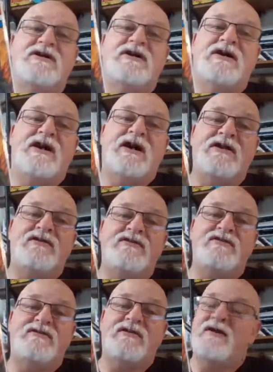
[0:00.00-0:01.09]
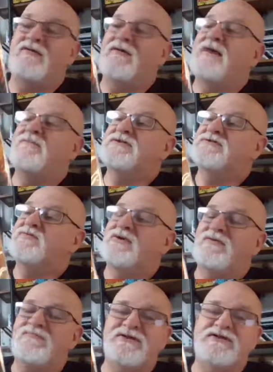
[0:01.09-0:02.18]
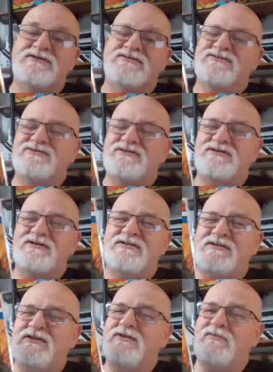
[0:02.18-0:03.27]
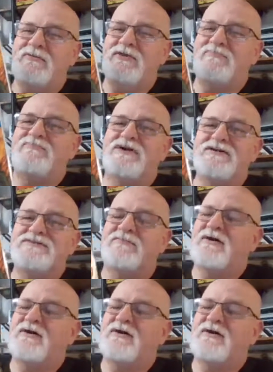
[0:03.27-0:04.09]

I grabbed this one because there's a little bit of buzz